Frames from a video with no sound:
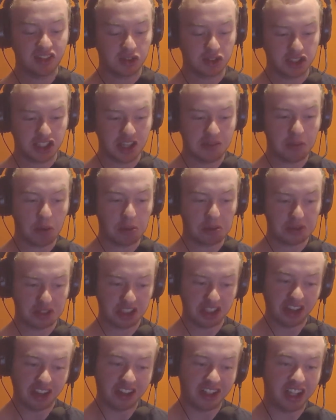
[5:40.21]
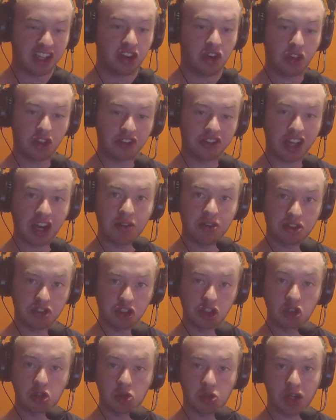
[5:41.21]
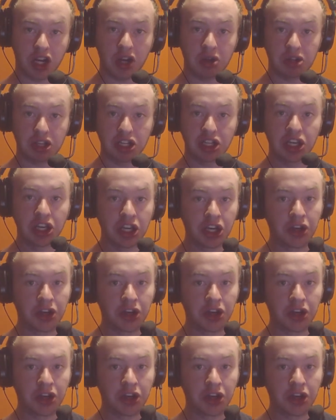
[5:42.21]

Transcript: or T-Mobile in an area, or the towers are too crowded,